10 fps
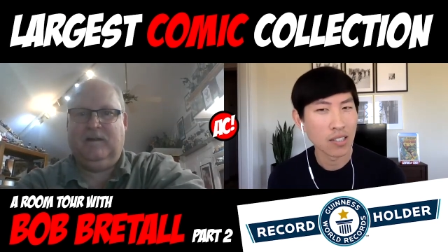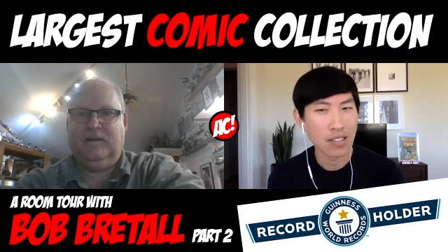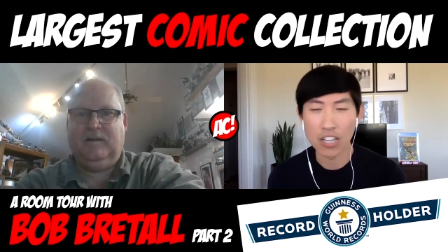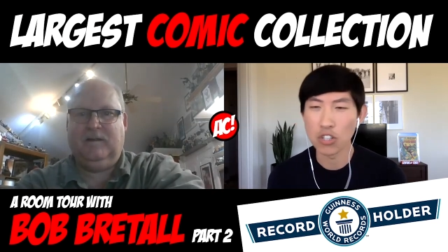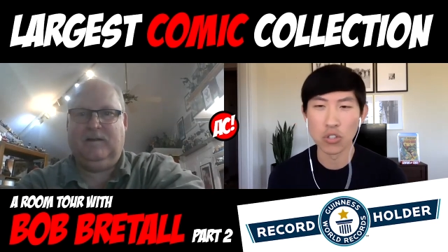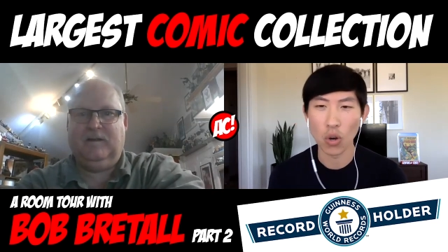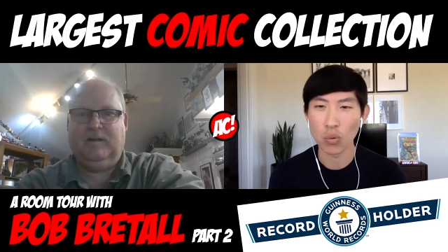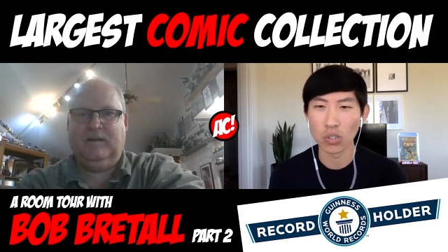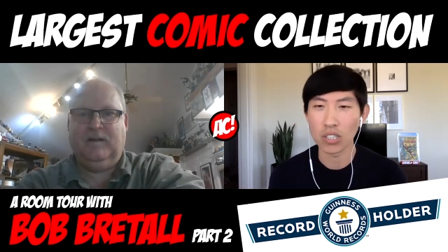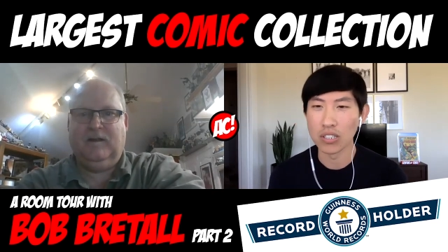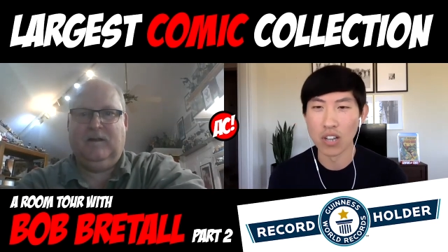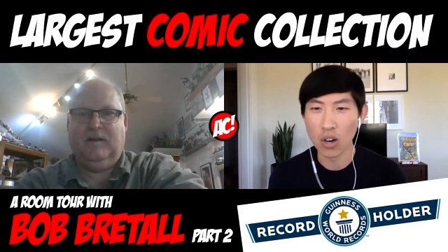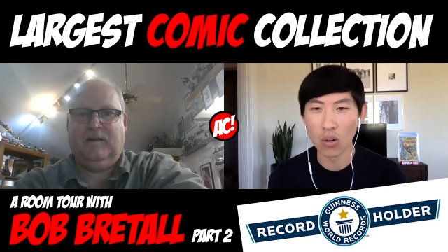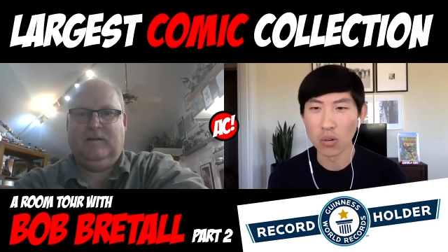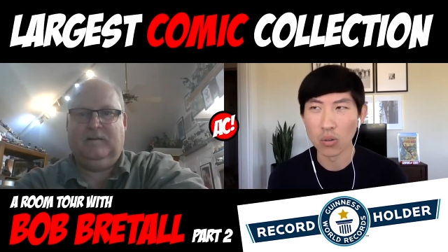Speaker 1: then you don't really
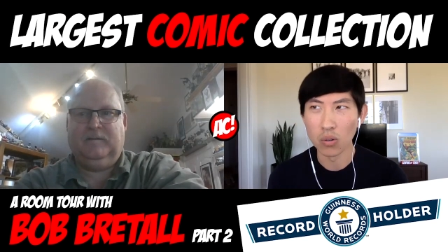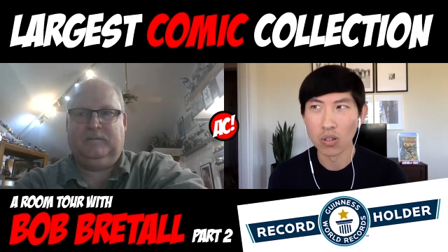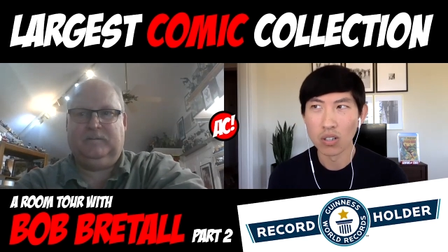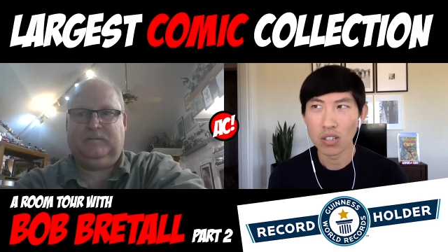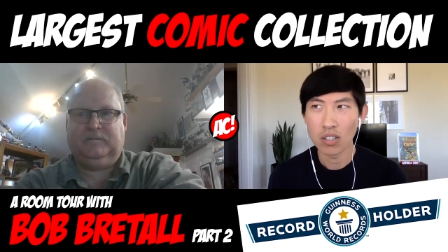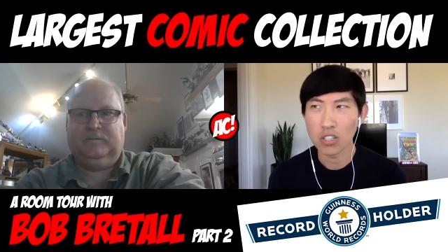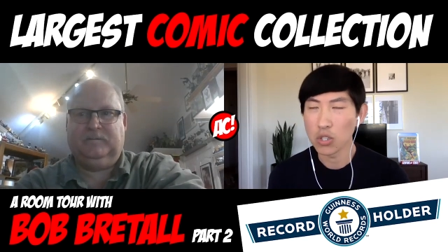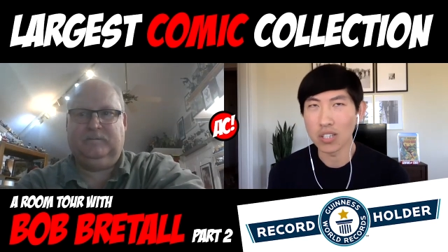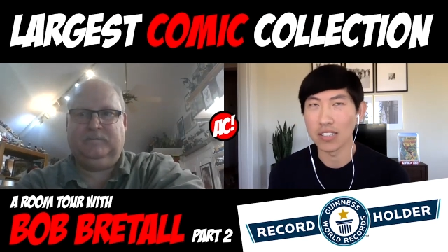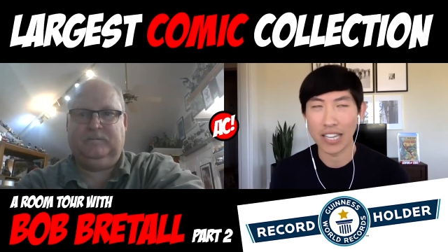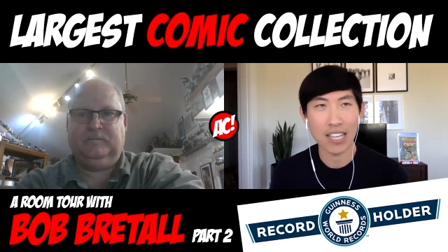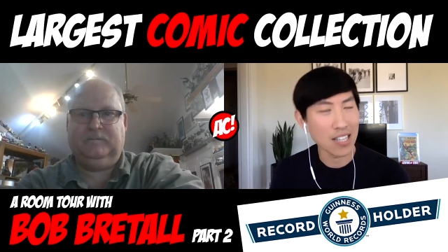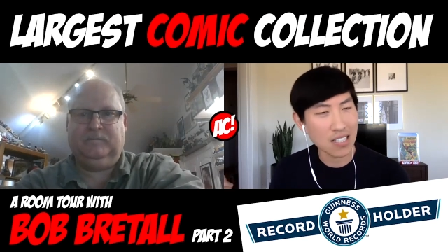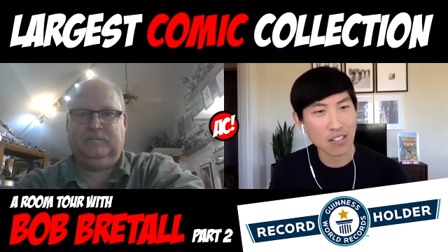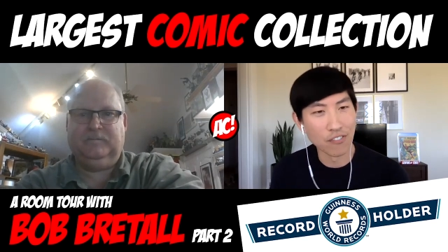know. You like
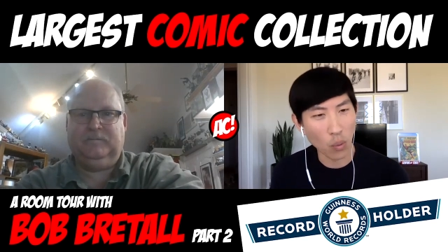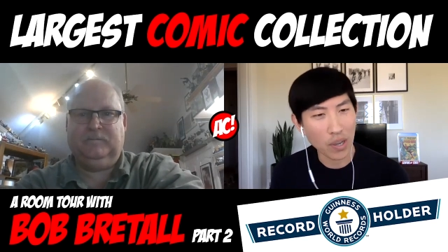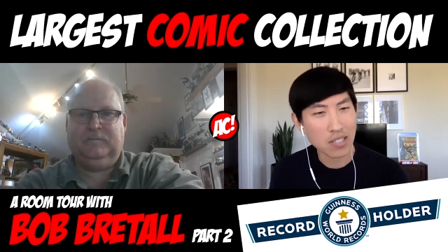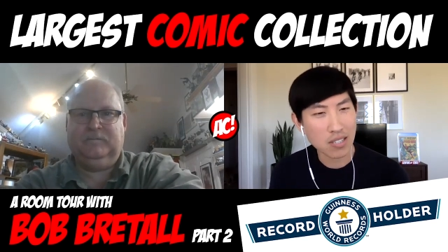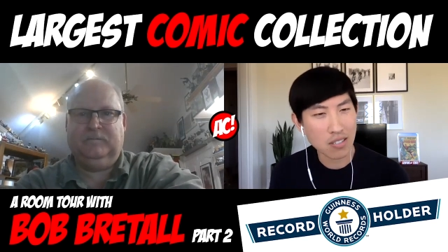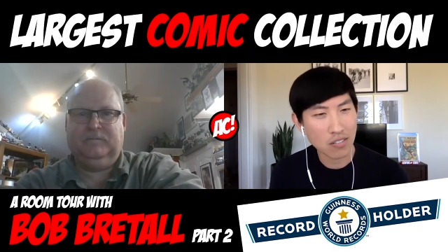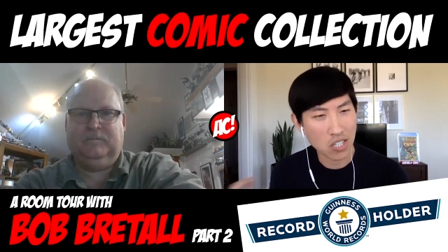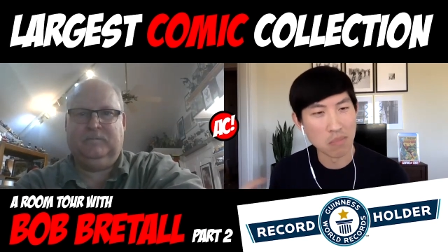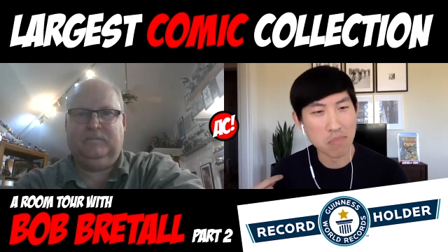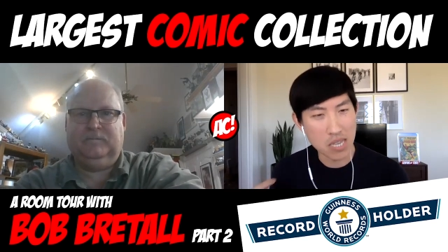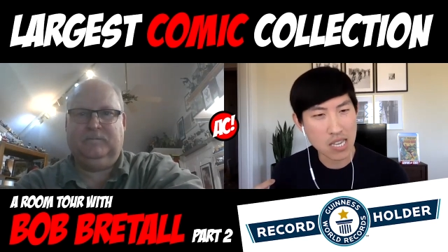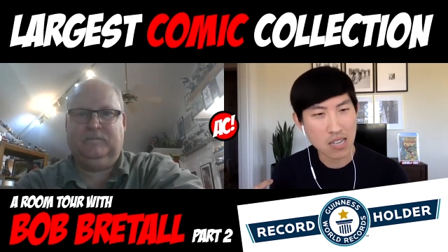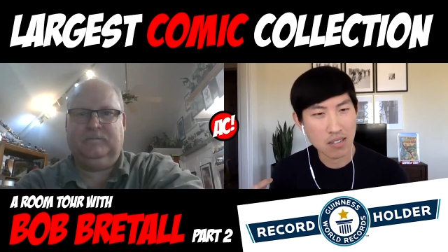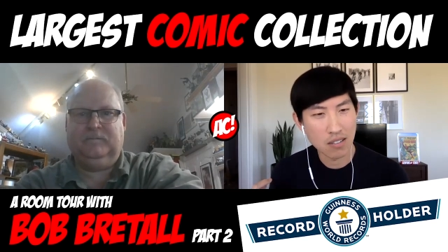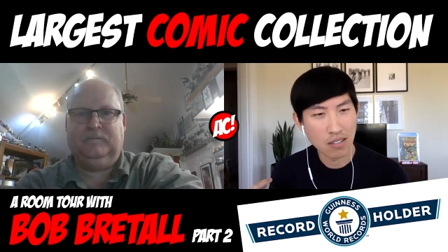it's the voice to
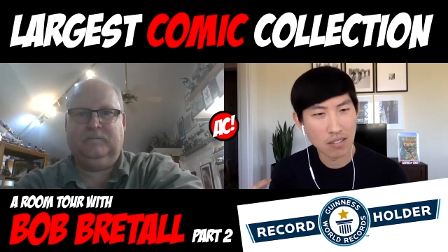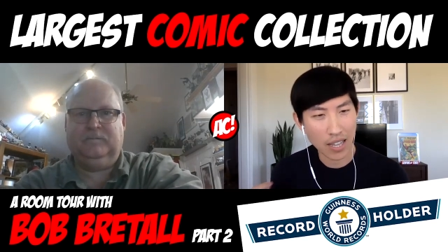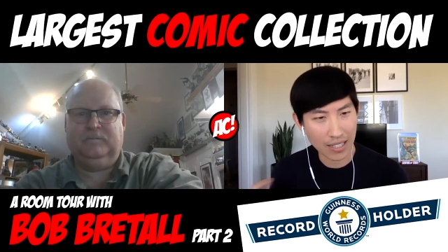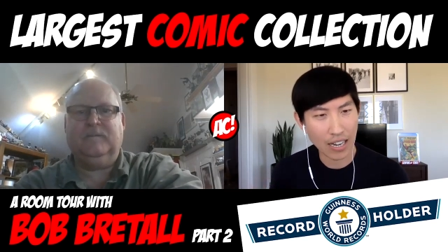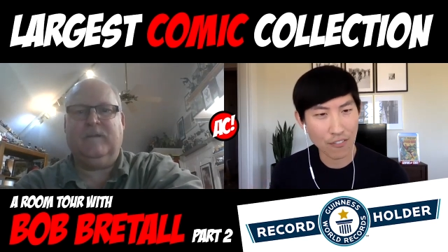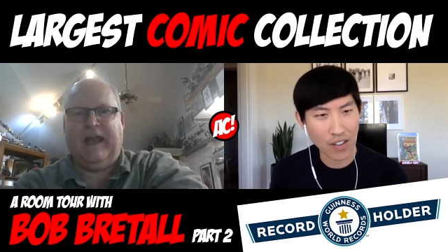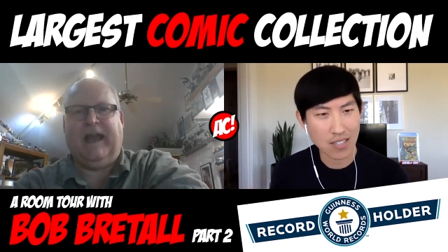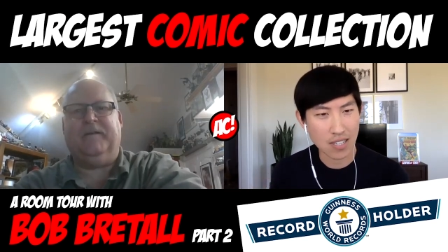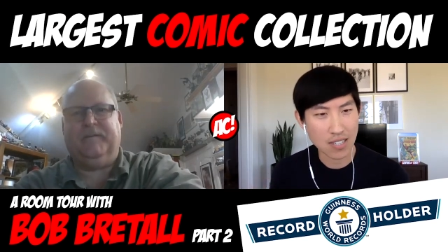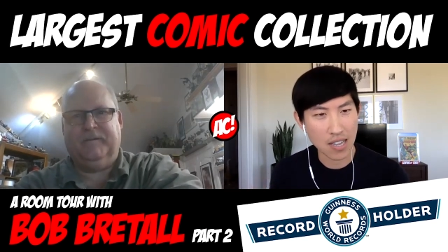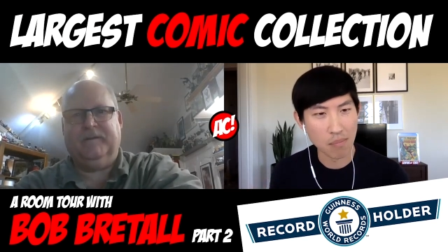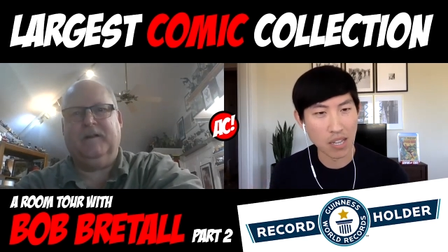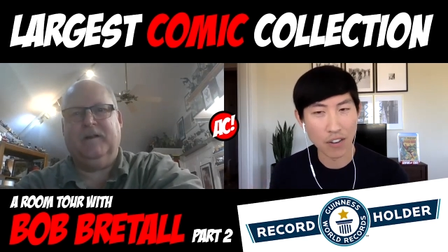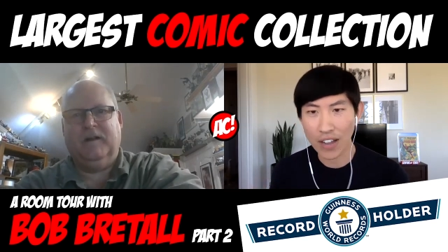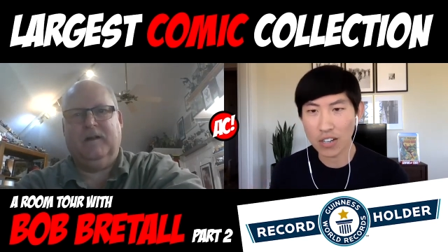me, that identifies yeah. it's him.
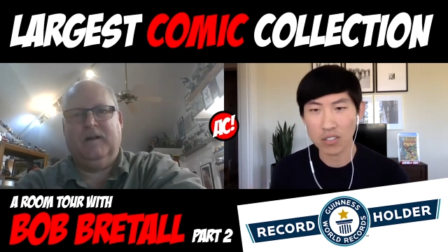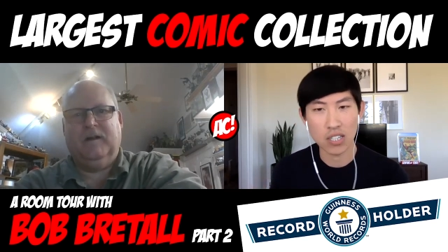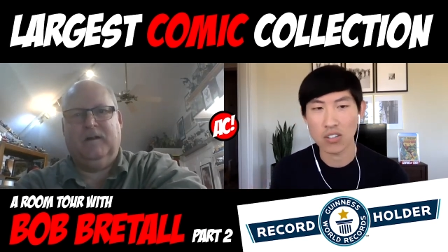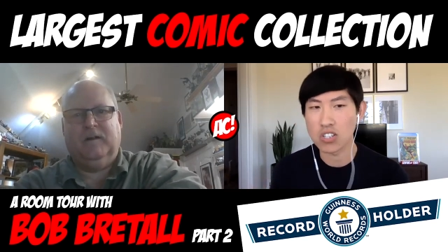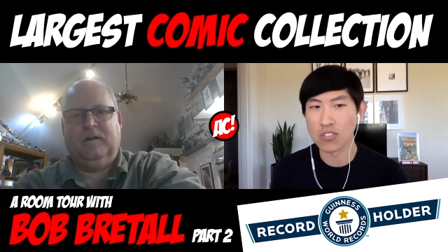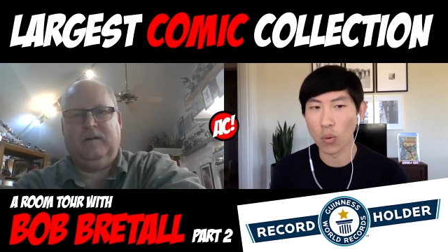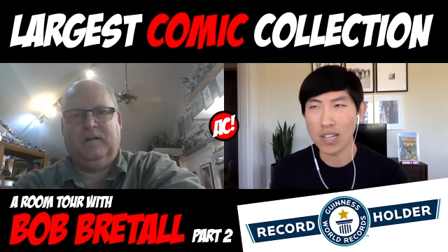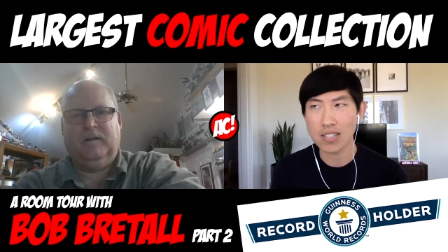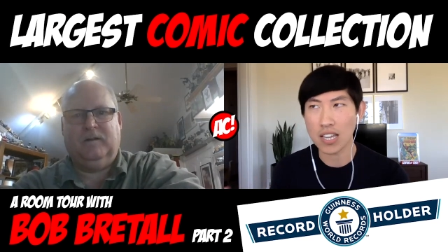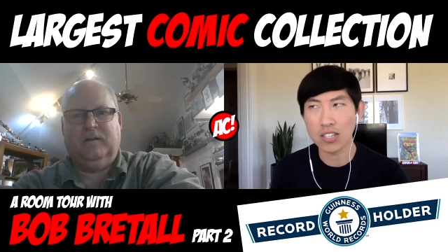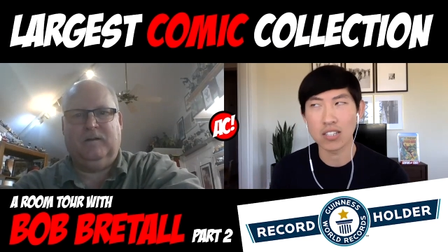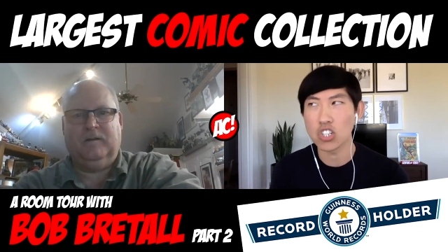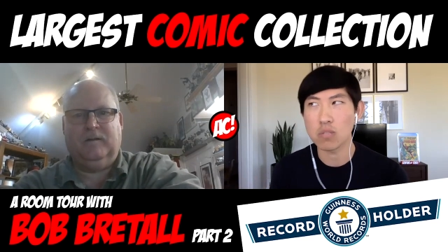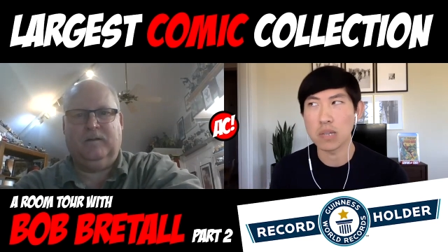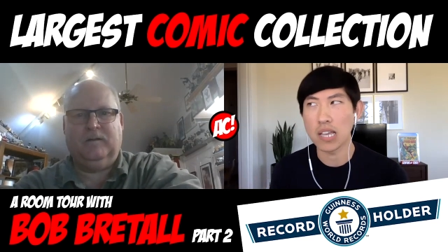And if I don't hear his voice, it could
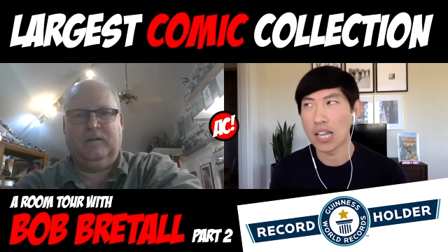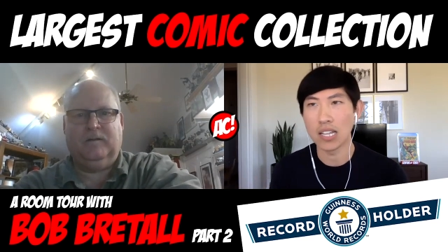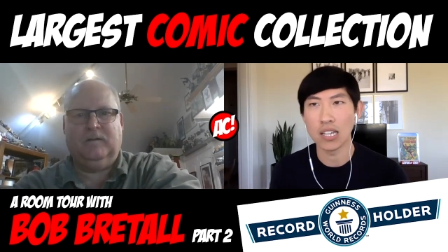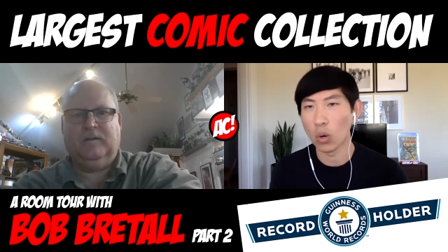just be any